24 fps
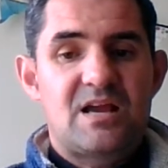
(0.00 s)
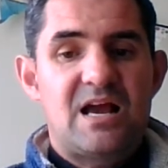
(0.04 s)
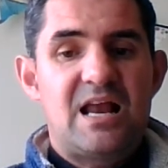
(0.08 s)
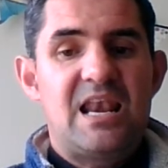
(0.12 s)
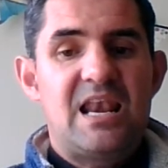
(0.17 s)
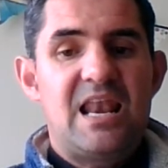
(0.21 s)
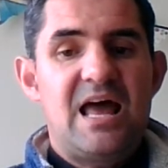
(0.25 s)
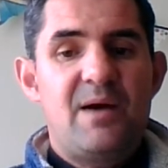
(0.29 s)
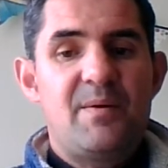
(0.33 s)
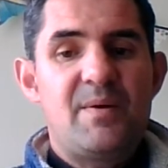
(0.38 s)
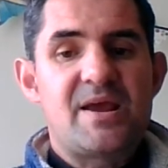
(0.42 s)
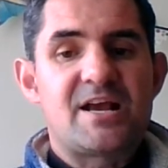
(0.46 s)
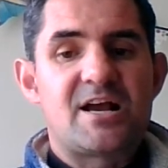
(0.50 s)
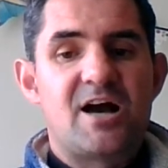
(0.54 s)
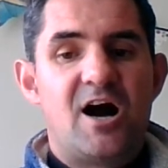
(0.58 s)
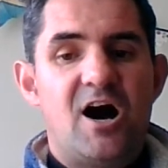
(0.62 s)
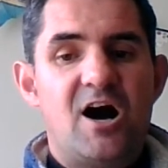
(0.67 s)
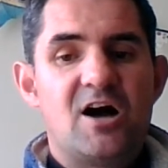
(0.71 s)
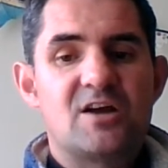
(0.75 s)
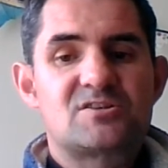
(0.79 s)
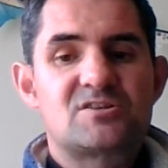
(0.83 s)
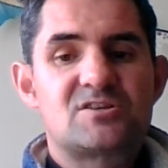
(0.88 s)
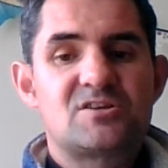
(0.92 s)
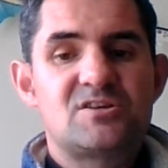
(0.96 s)
Allowing
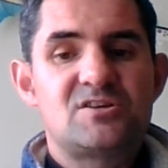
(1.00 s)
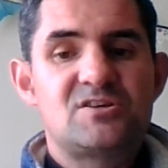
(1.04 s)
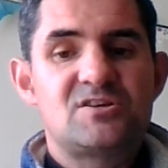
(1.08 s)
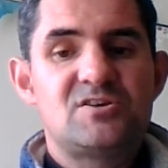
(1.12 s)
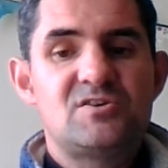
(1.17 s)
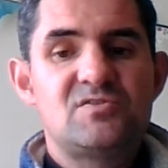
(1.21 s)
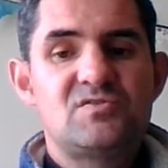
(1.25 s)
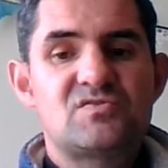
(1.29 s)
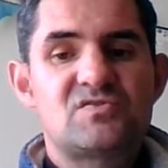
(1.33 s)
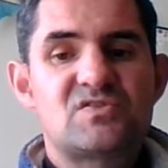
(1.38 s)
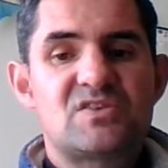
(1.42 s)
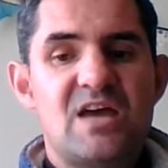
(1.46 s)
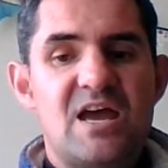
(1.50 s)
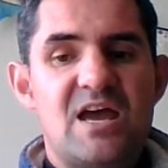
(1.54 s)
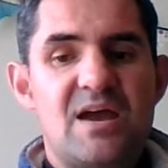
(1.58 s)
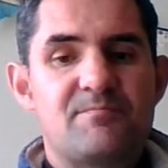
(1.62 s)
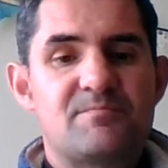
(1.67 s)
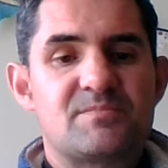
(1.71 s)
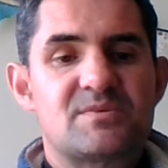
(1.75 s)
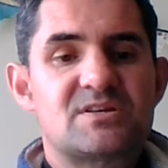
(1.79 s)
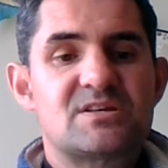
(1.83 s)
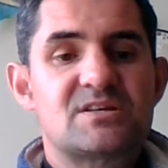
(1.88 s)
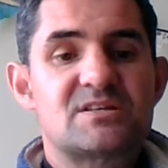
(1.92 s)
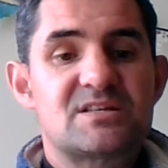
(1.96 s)
God to use
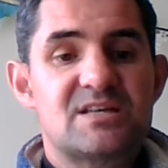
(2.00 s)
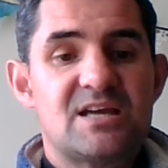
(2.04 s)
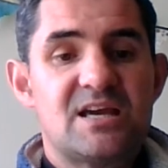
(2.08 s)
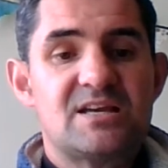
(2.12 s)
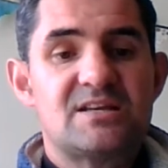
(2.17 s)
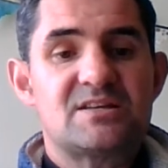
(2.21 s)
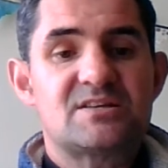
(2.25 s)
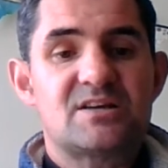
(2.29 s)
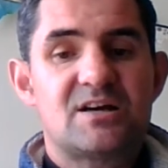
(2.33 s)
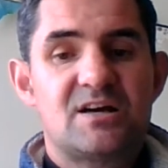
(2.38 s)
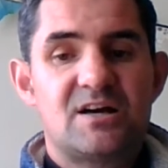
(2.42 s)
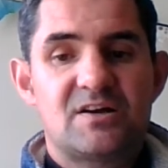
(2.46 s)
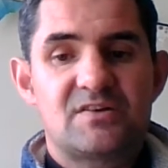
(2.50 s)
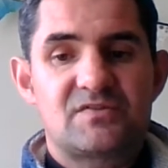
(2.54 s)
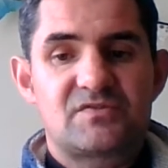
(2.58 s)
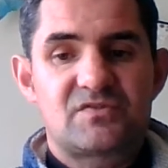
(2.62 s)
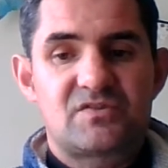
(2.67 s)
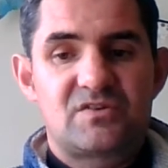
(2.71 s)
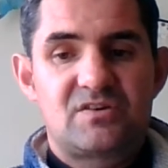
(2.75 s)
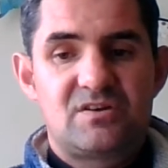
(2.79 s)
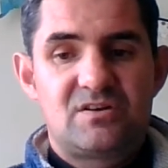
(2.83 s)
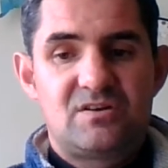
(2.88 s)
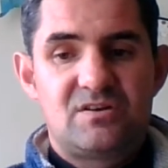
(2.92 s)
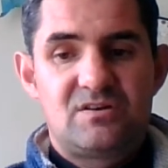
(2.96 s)
them to change
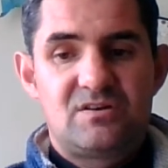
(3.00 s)
us.